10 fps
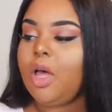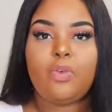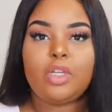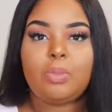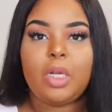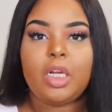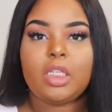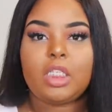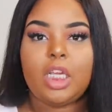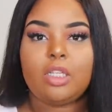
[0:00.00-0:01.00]
This first pair
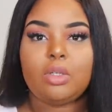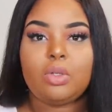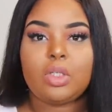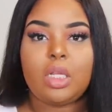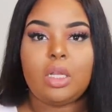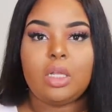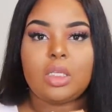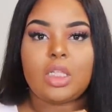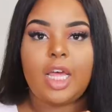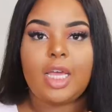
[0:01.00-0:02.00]
of sandals
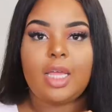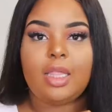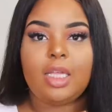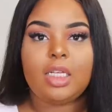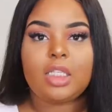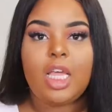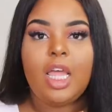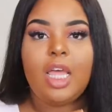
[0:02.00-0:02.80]
looks like this.